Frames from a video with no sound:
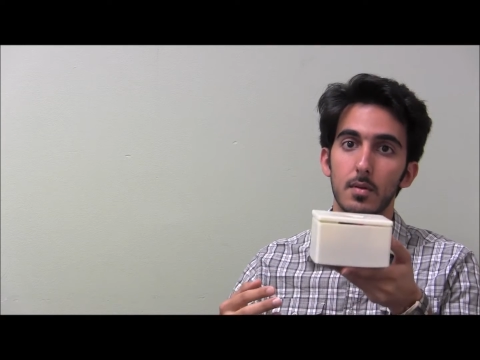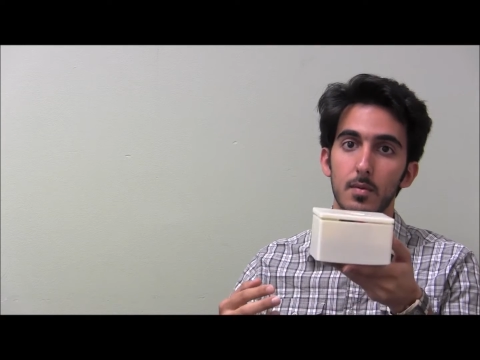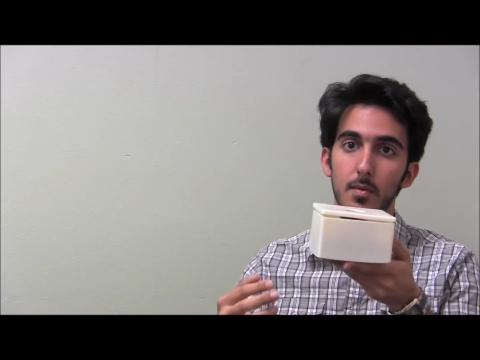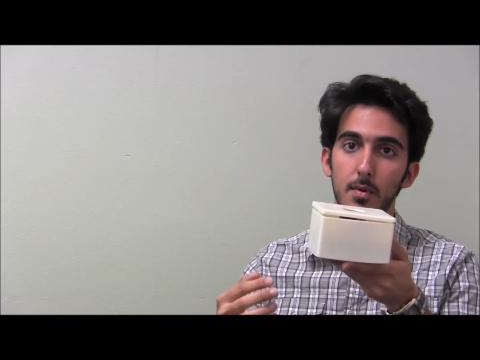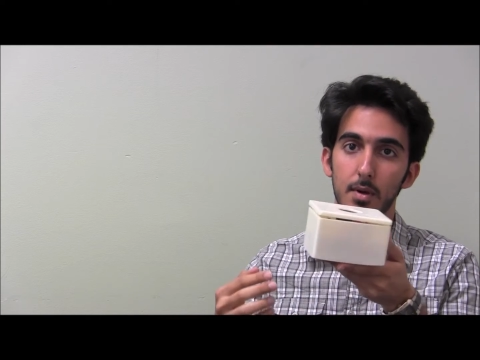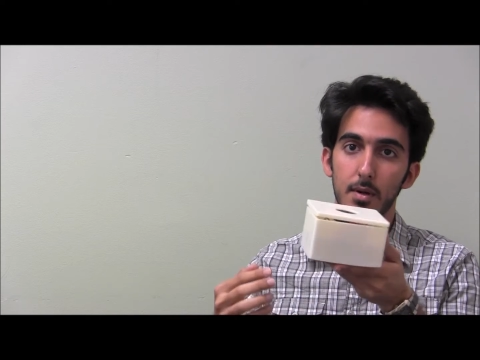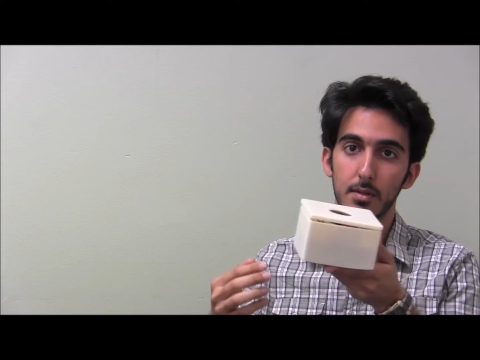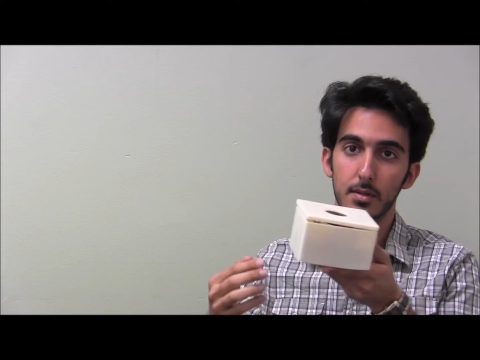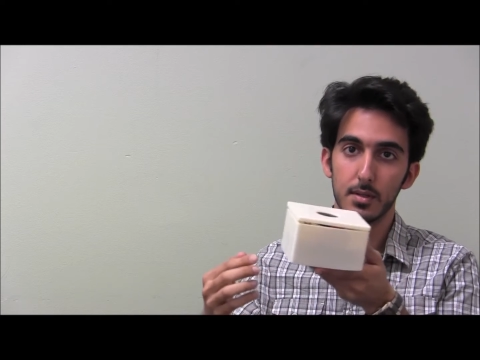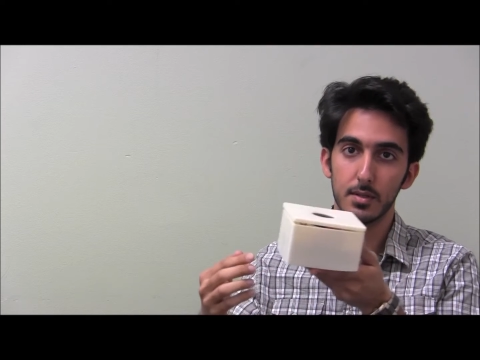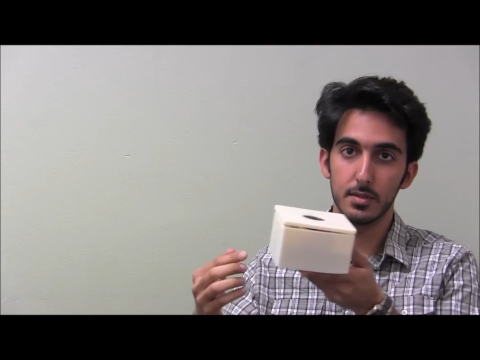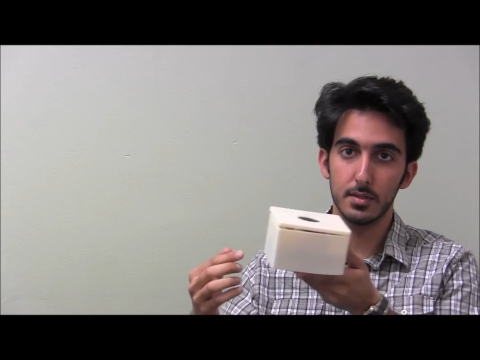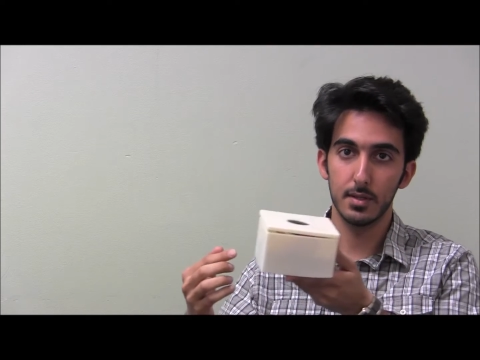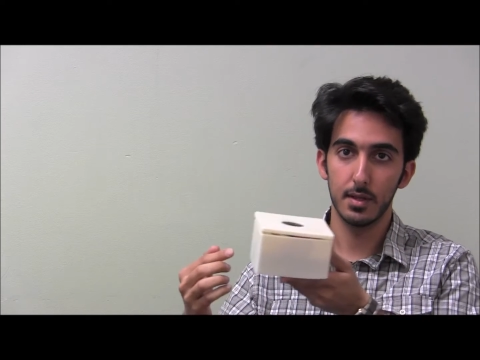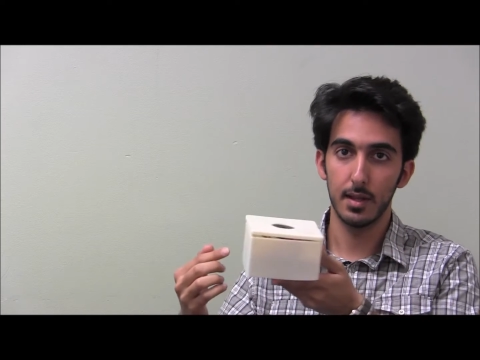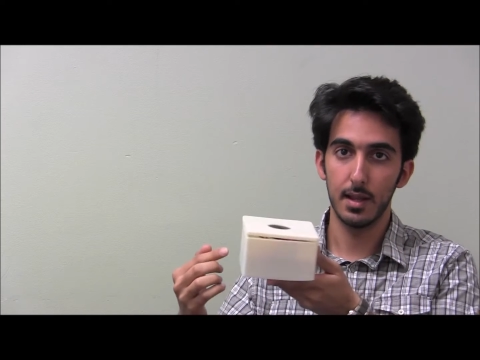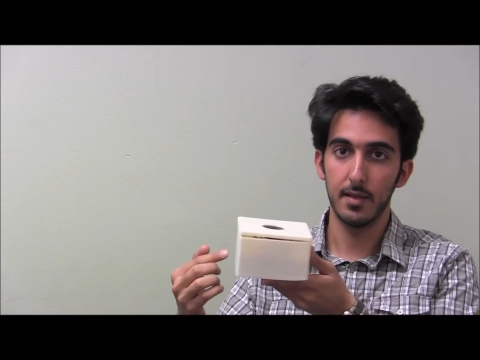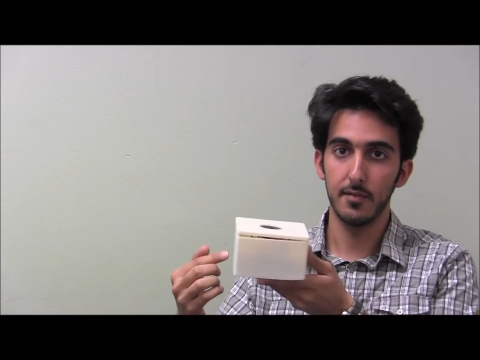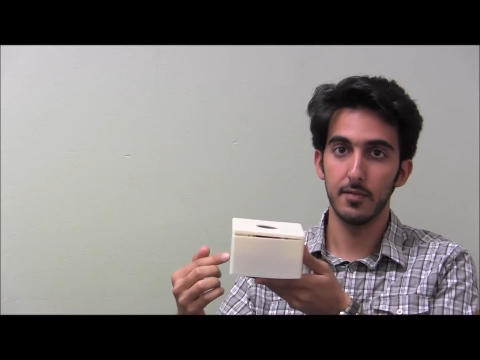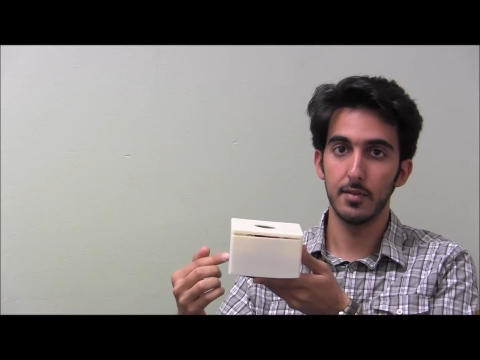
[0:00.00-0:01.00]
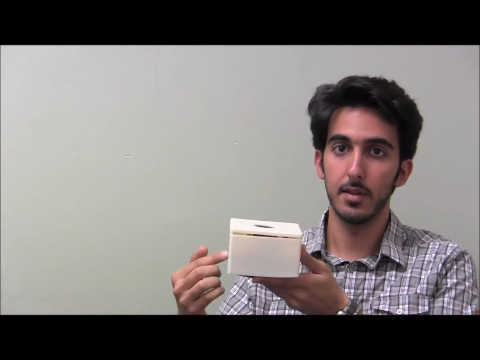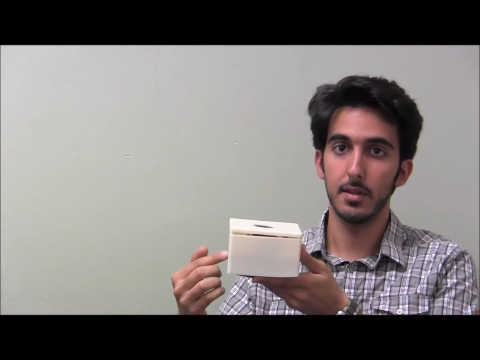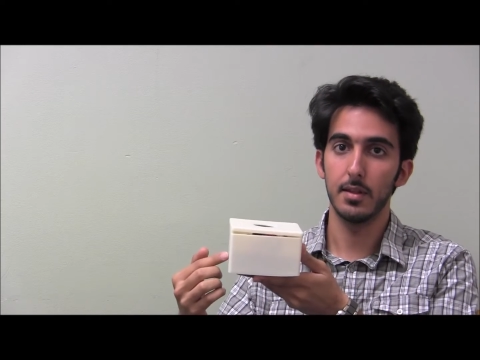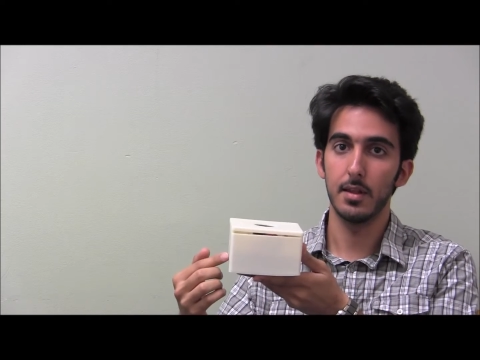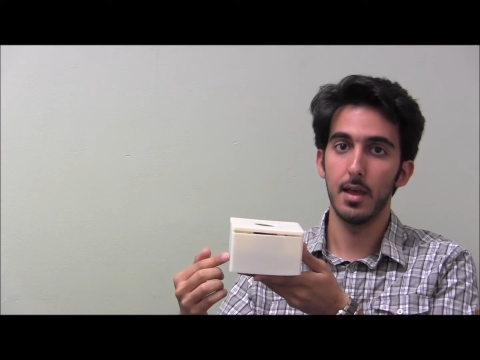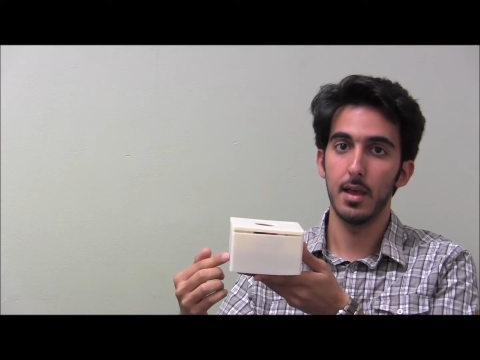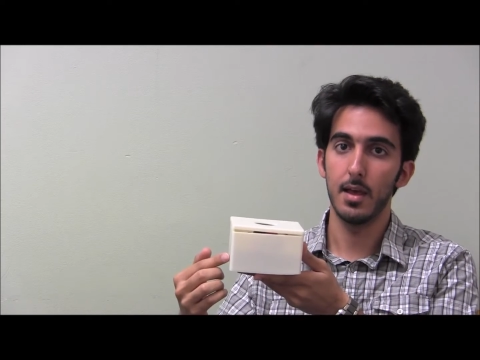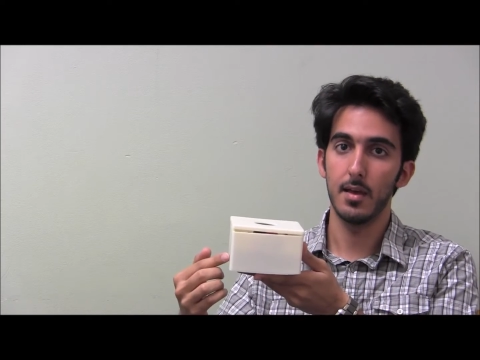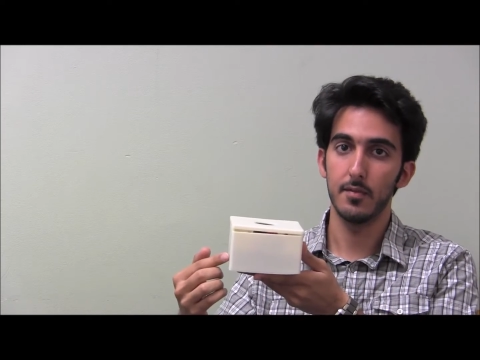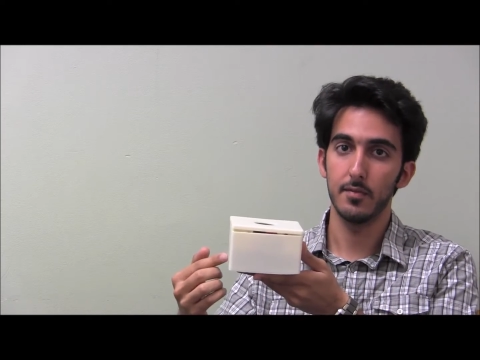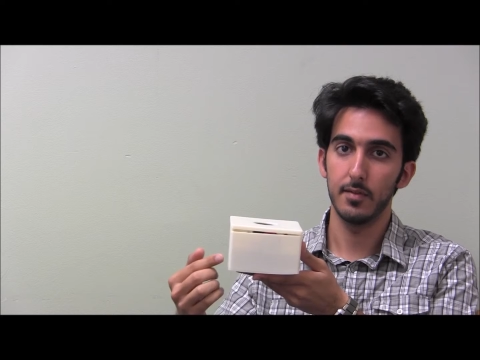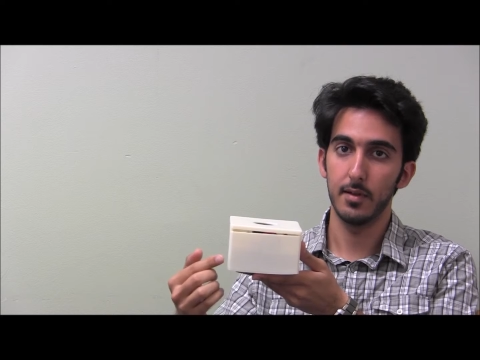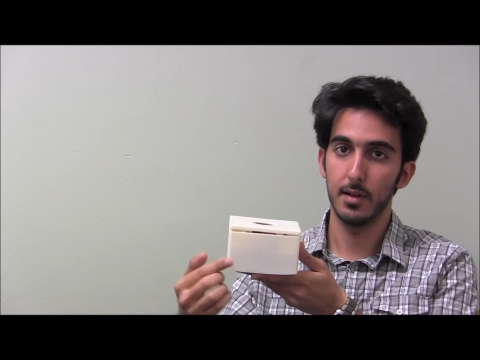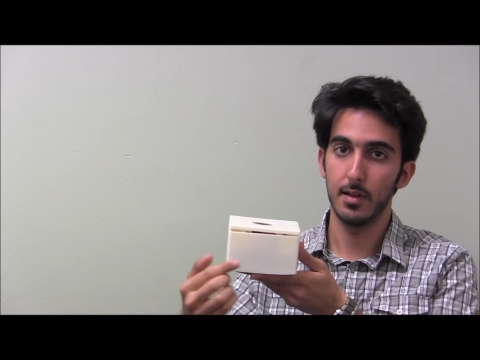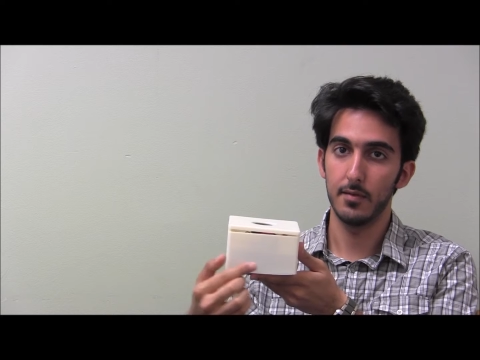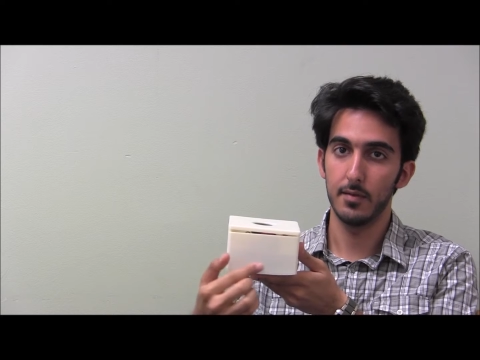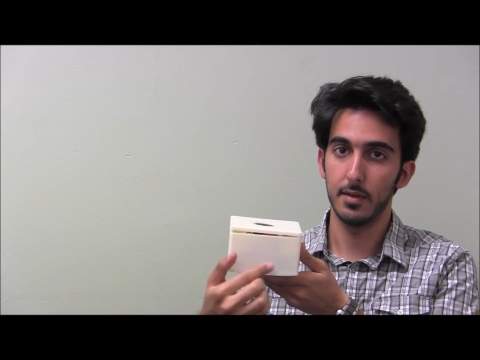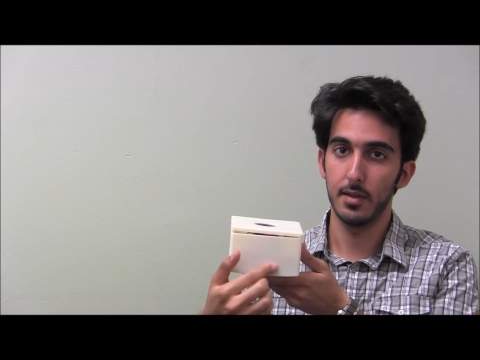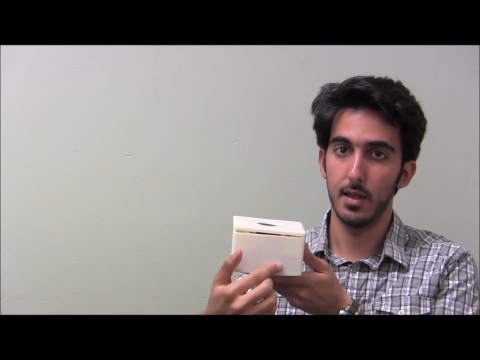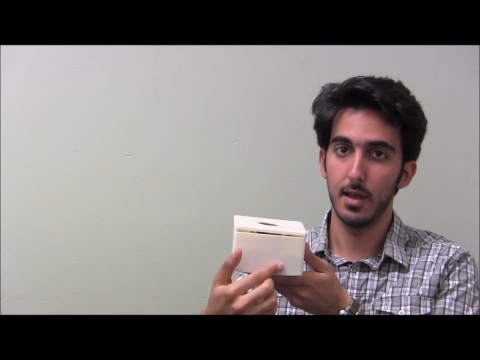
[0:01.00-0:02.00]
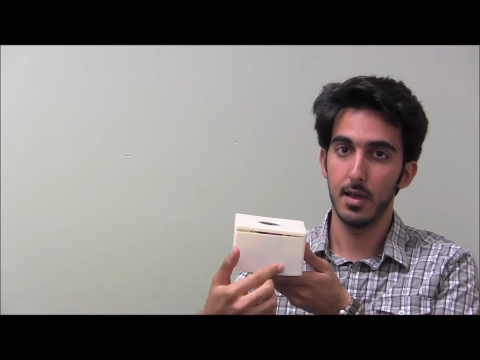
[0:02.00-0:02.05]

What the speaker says: where it is 11.5, 11.5,